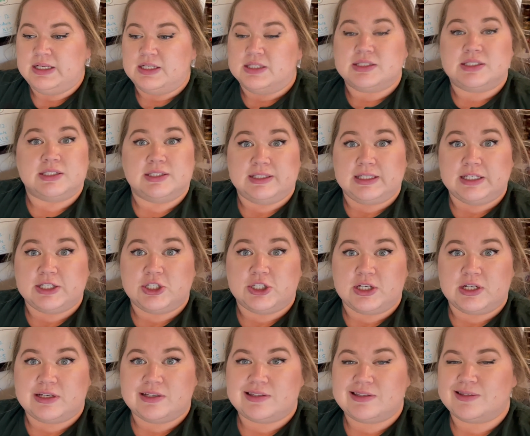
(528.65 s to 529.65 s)

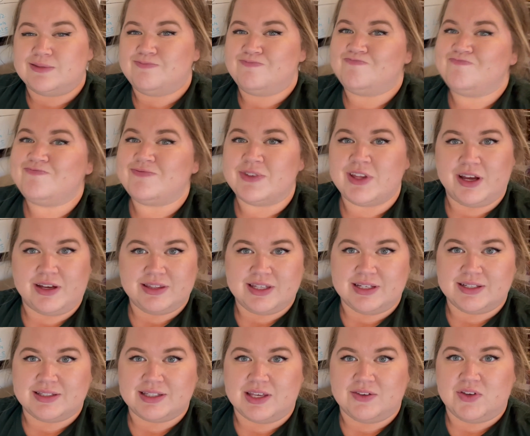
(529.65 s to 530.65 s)
Delicious, not
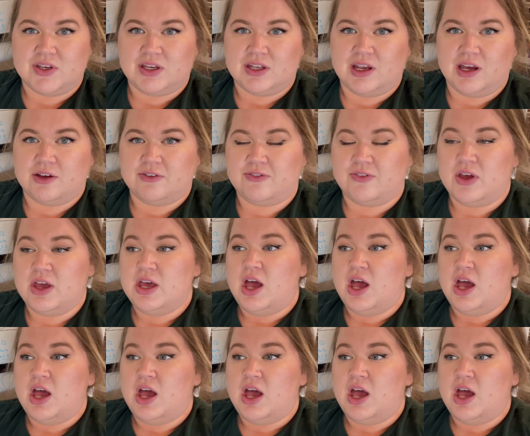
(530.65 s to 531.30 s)
Thanksgiving enough.